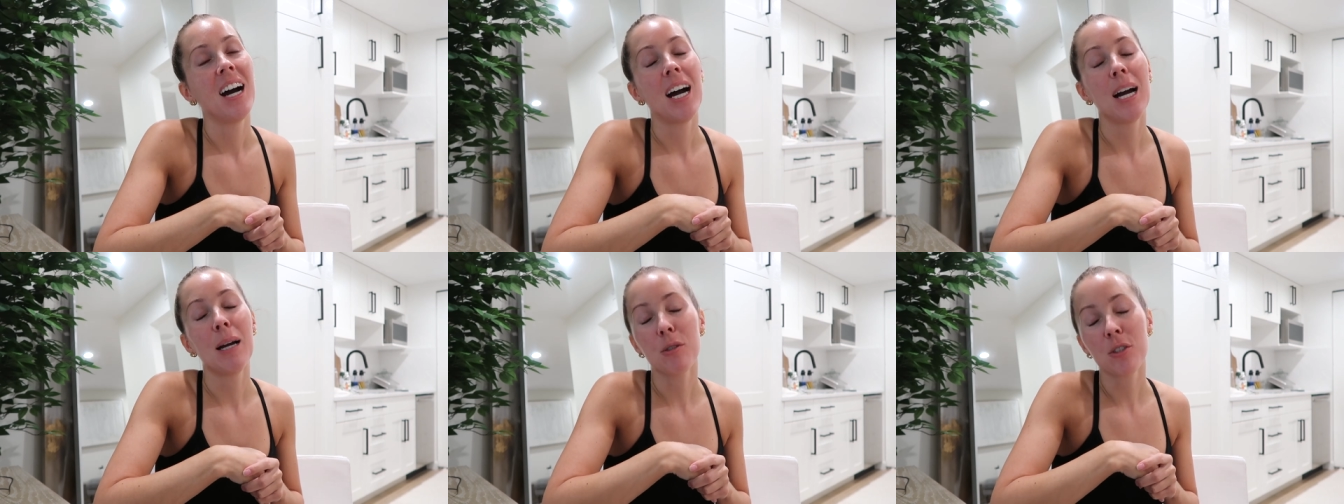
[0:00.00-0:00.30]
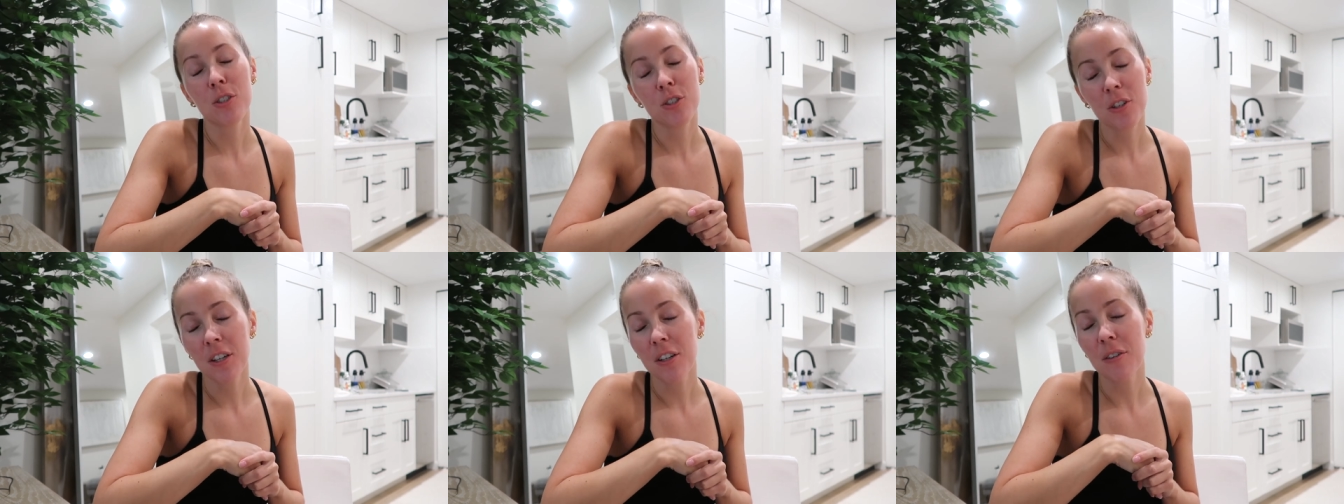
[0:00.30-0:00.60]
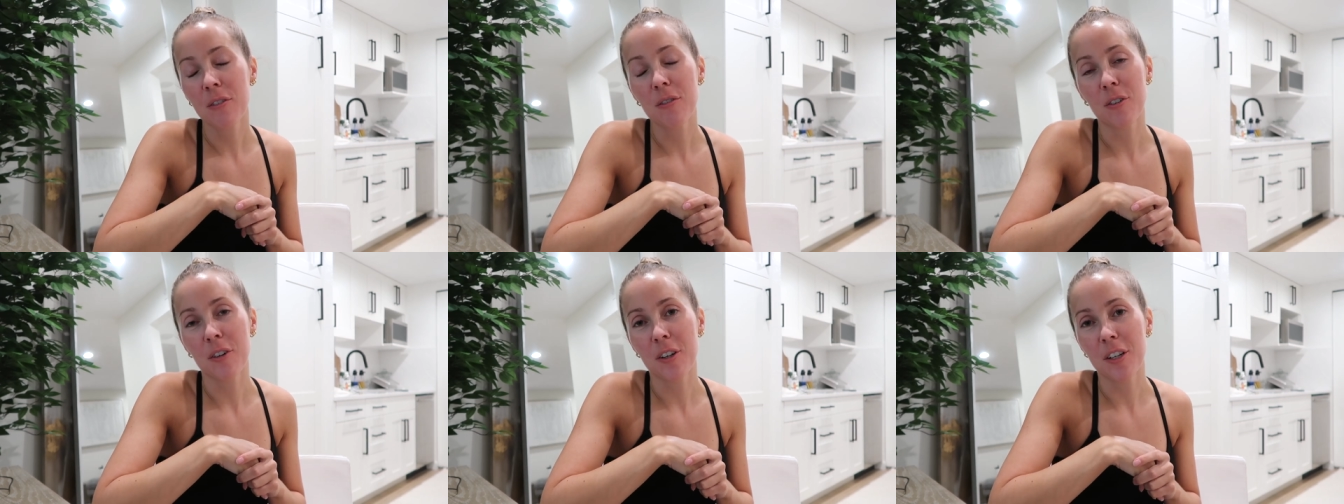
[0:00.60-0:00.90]
I'm just trying
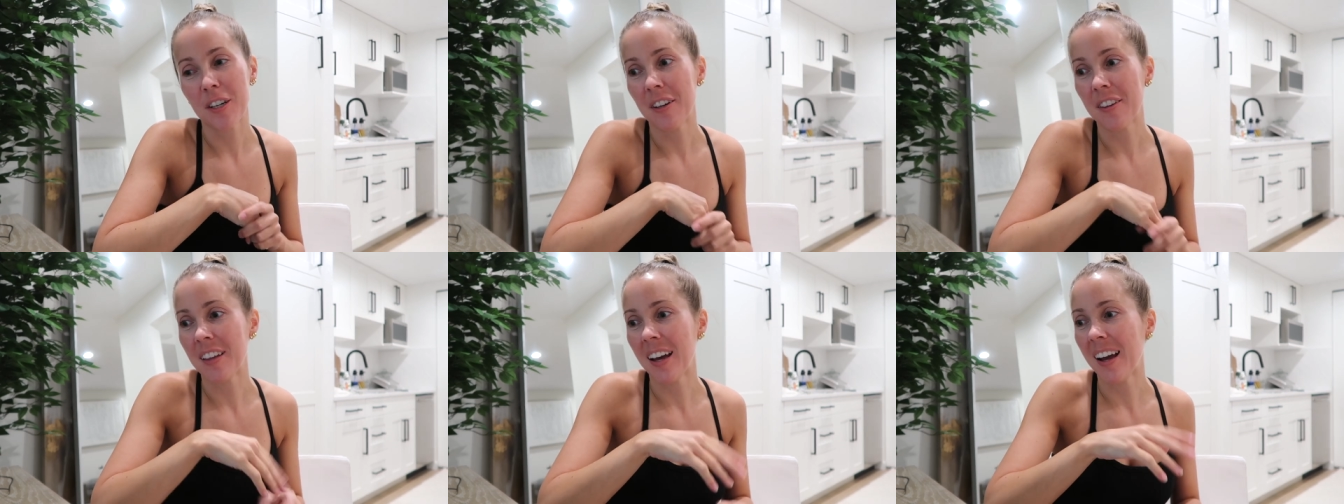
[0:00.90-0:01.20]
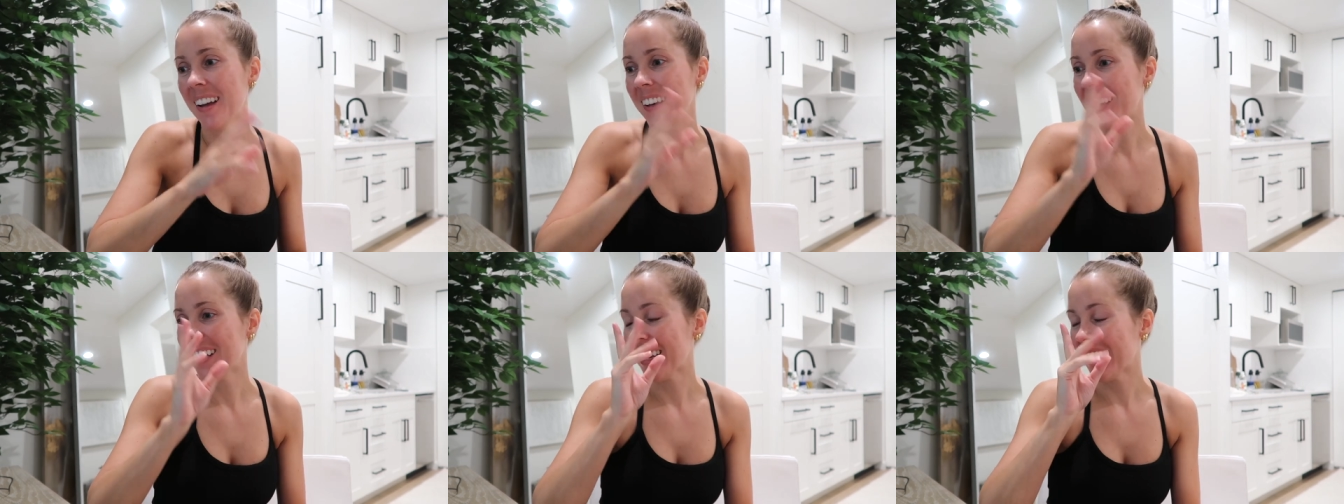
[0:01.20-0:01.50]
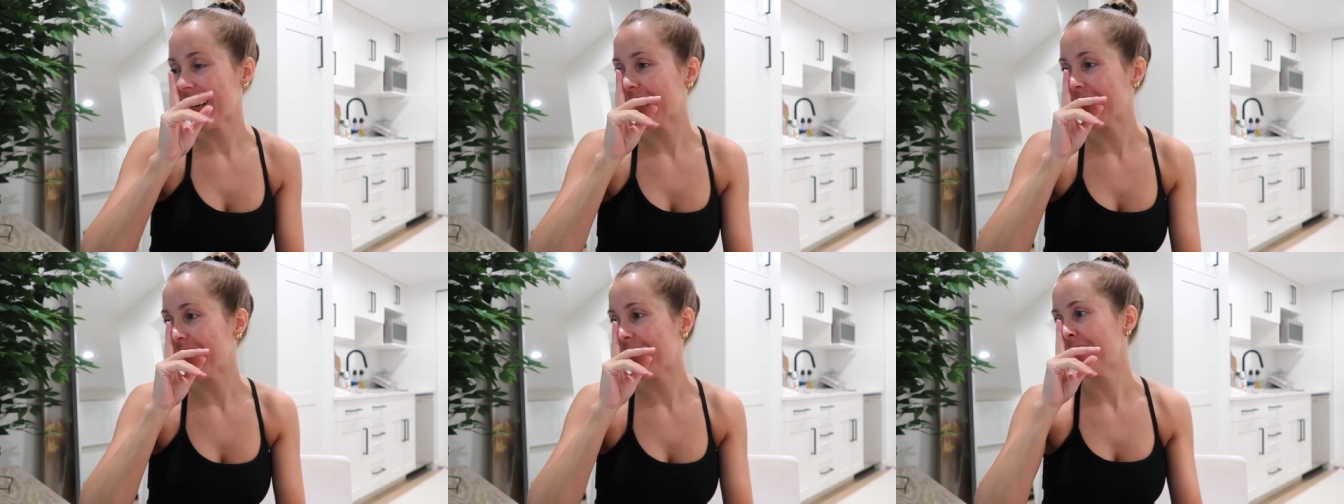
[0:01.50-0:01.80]
to avoid all that.
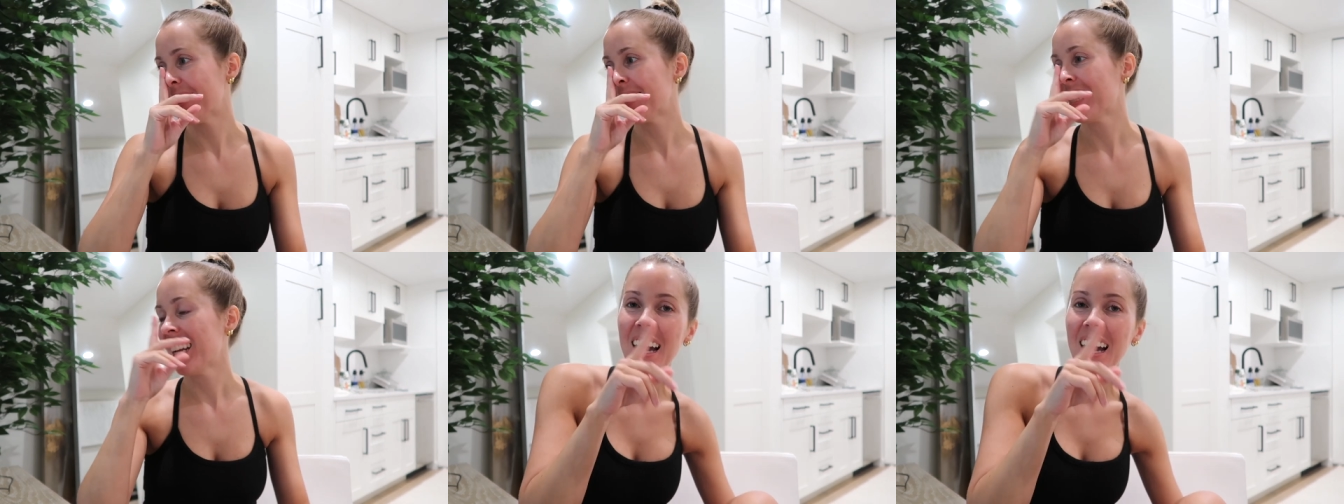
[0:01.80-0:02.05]
Anyways,